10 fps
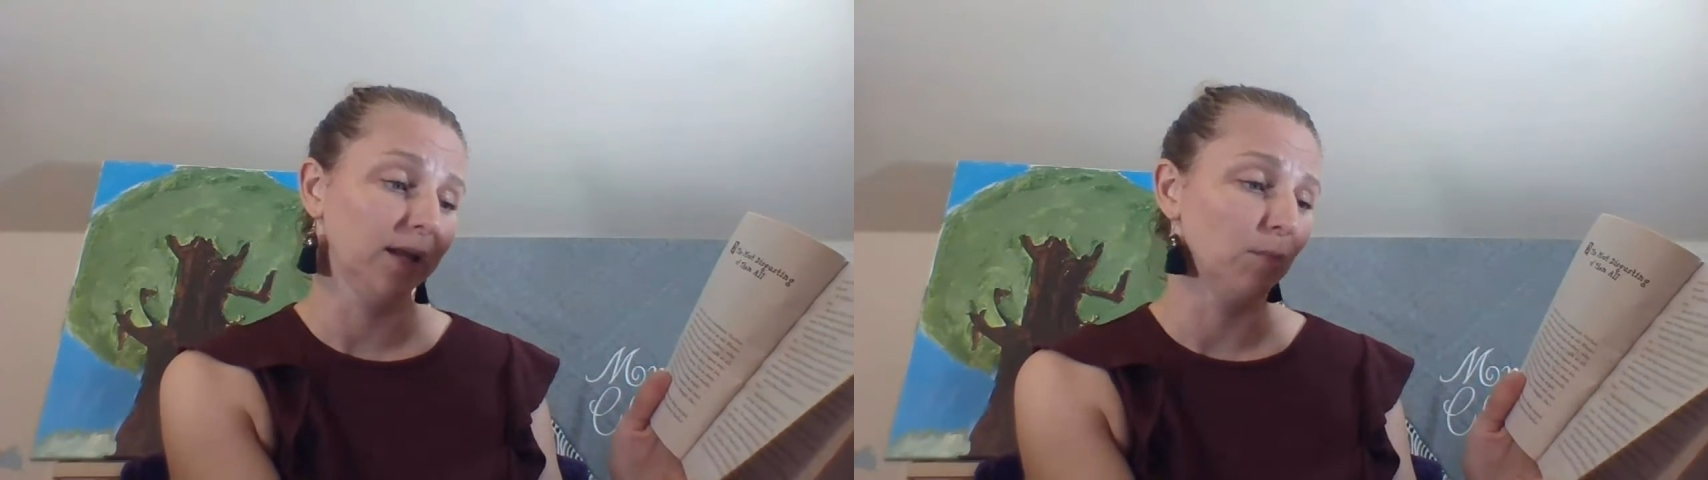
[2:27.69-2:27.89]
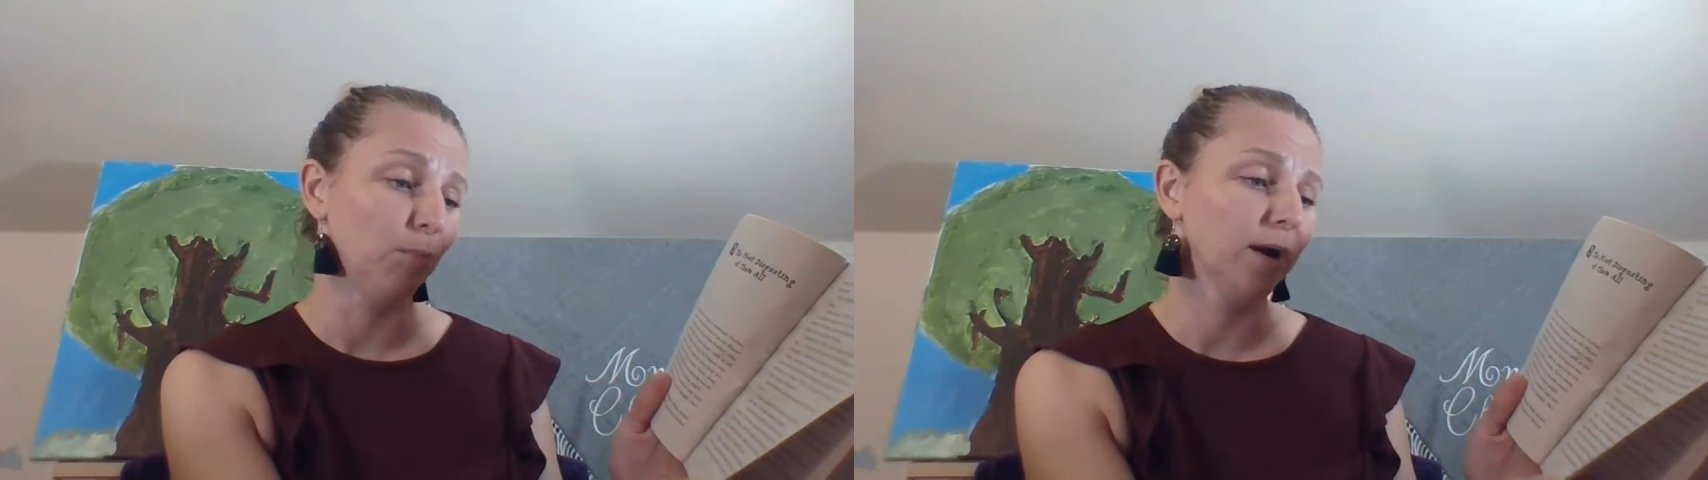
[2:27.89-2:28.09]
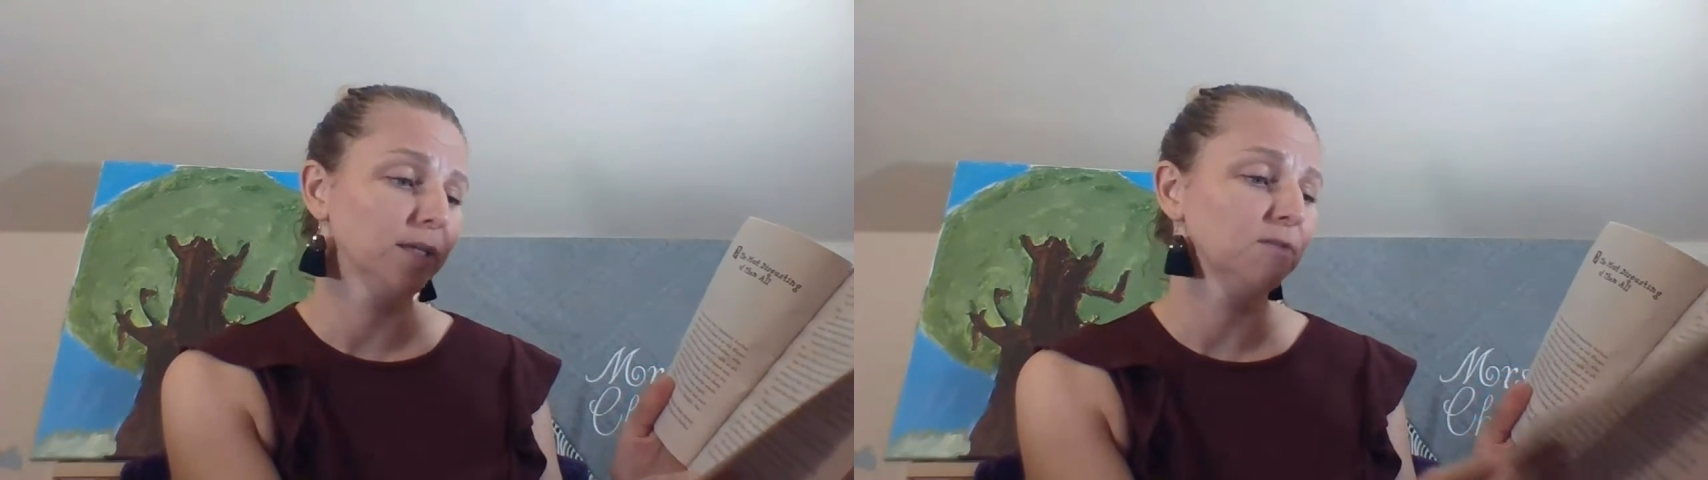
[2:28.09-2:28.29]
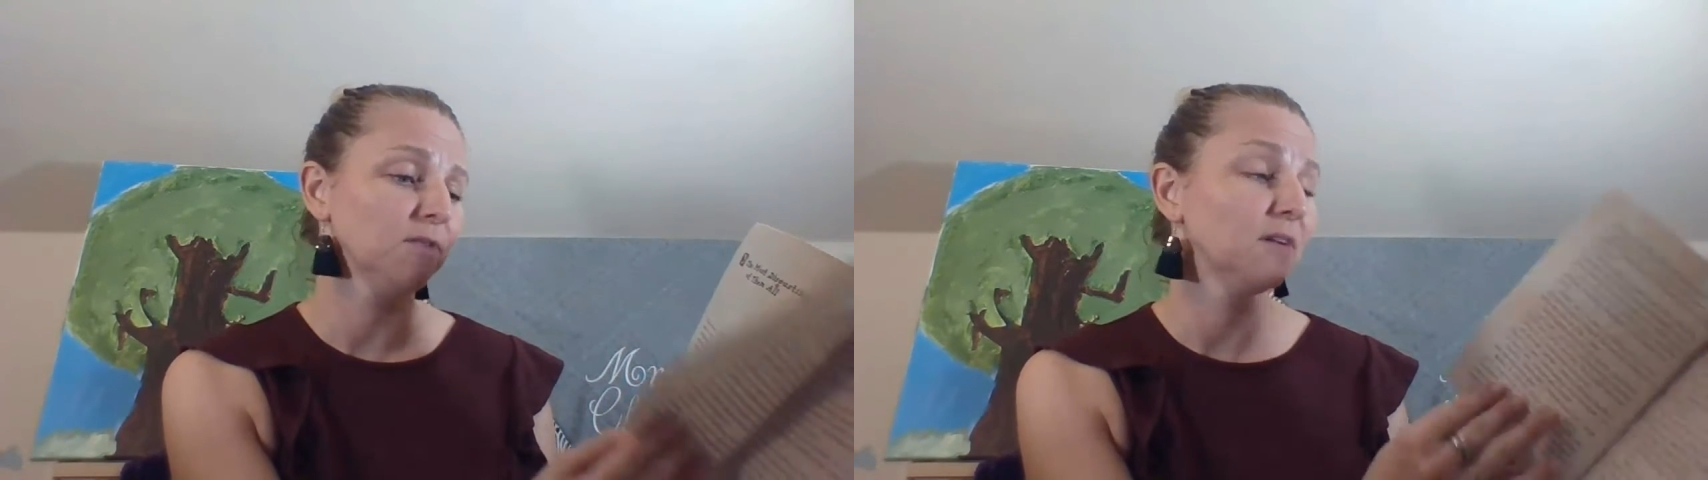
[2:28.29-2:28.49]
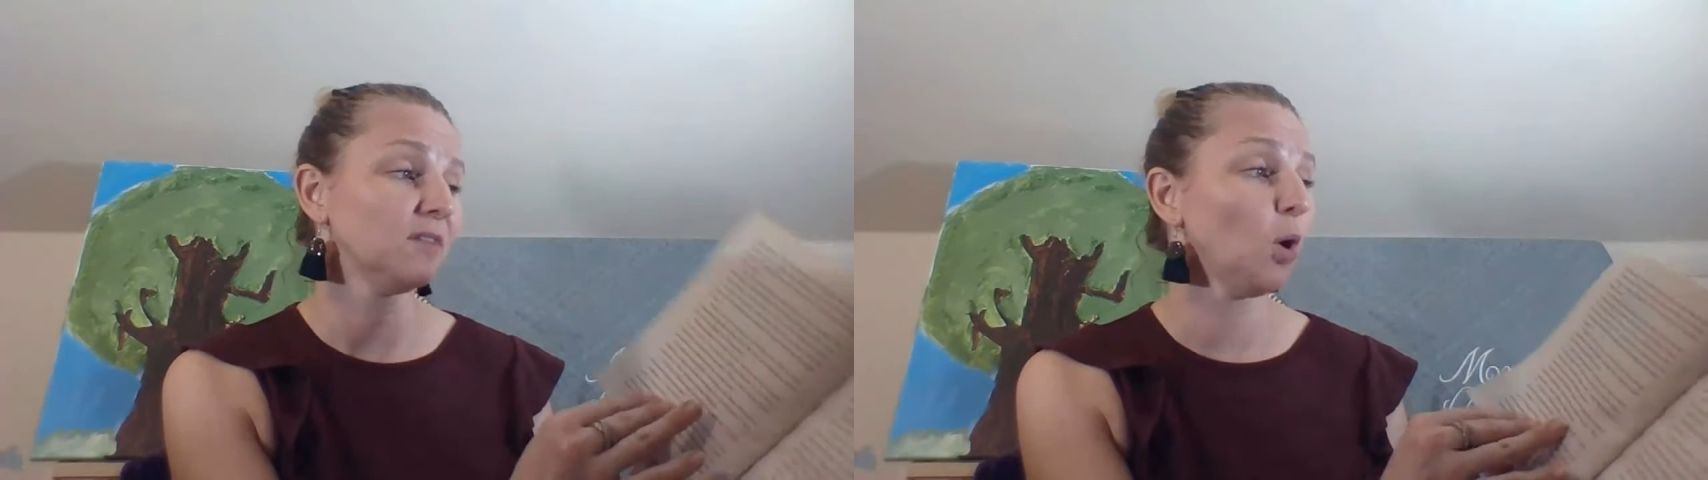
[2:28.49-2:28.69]
and parked in
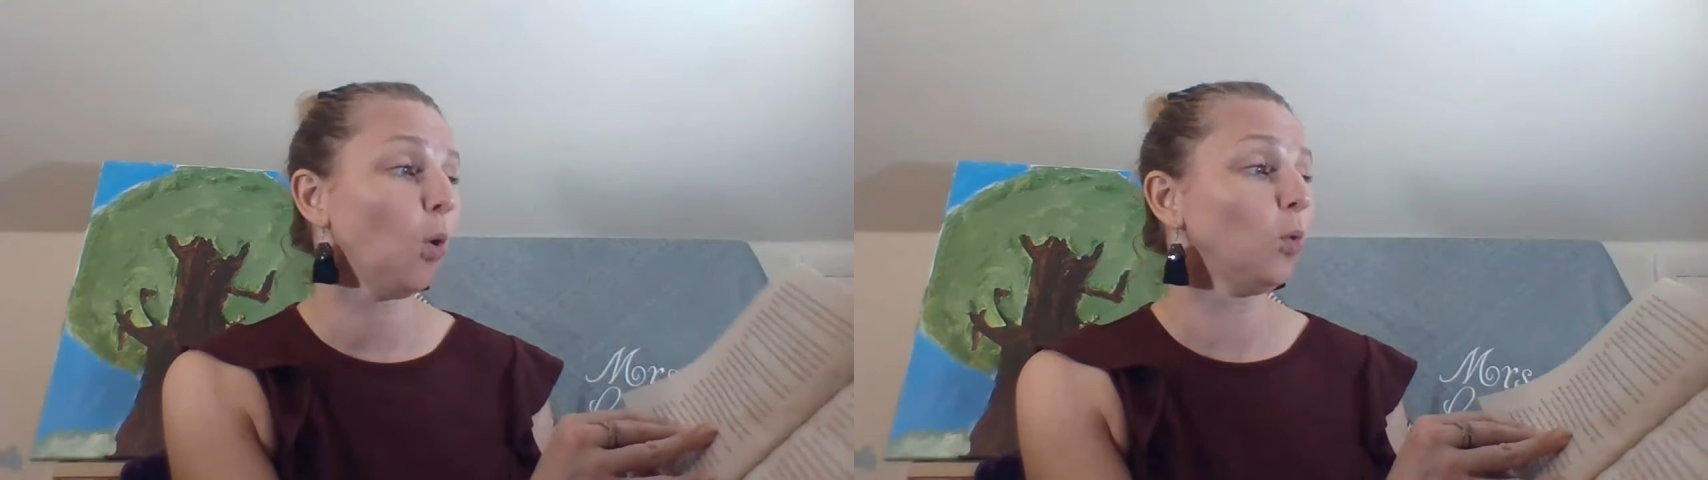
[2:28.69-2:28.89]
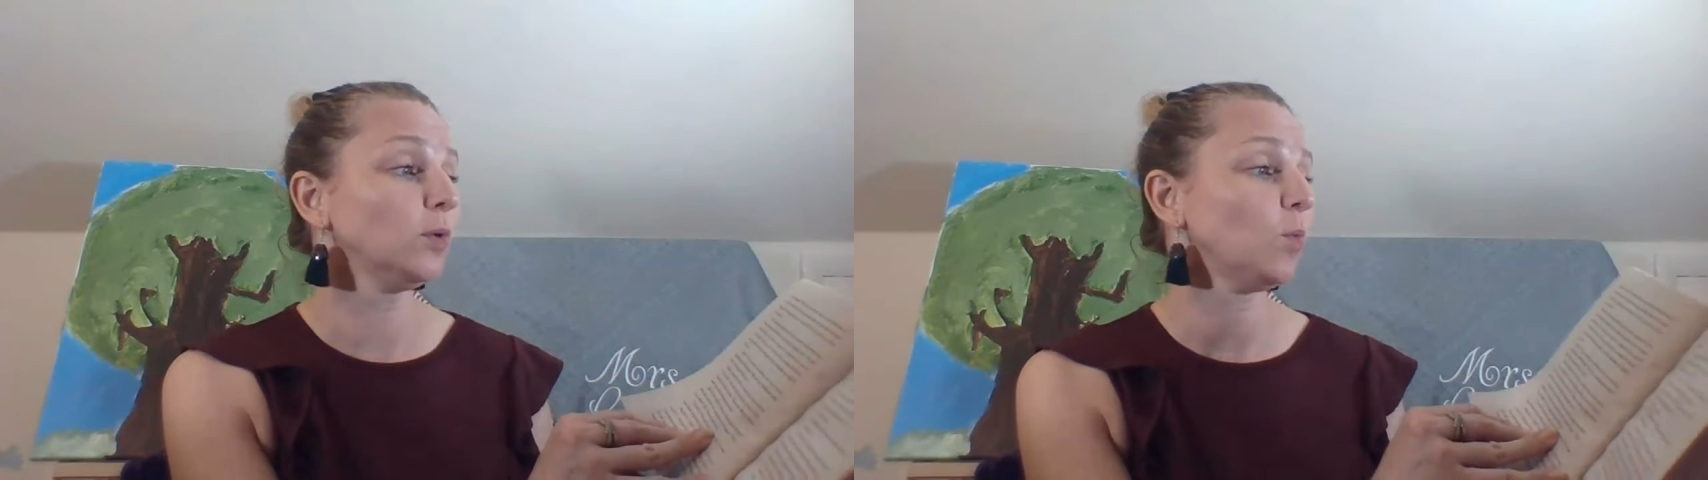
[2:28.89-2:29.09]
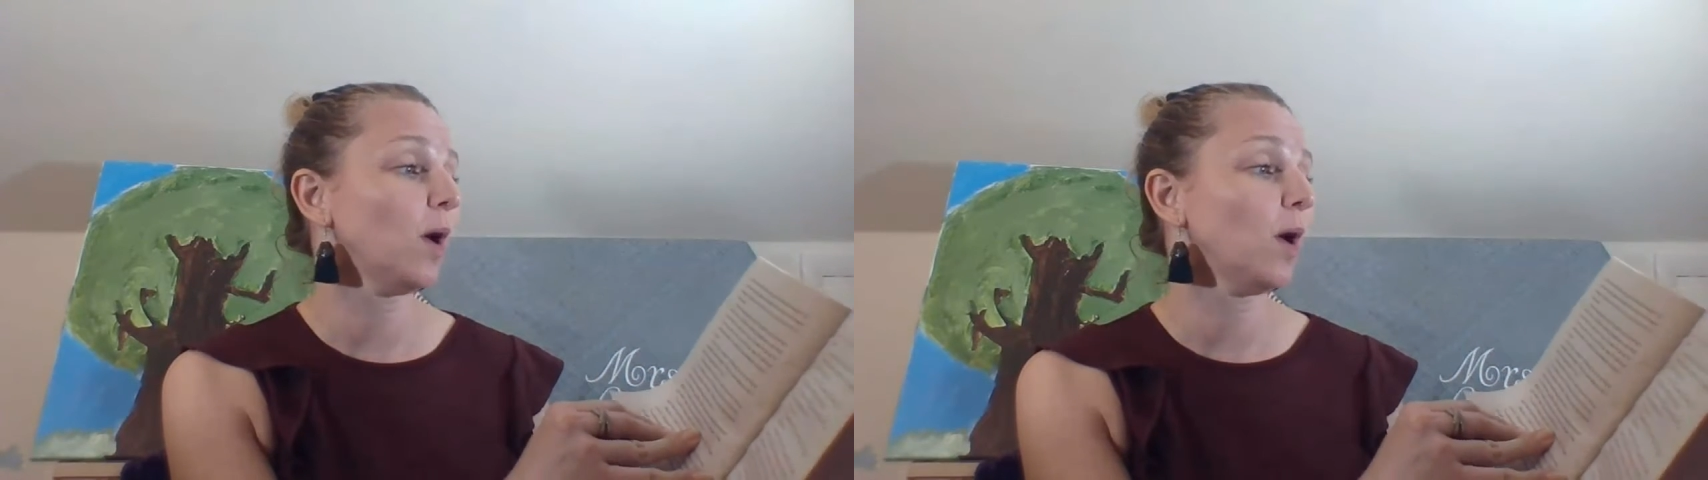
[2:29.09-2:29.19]
front of an old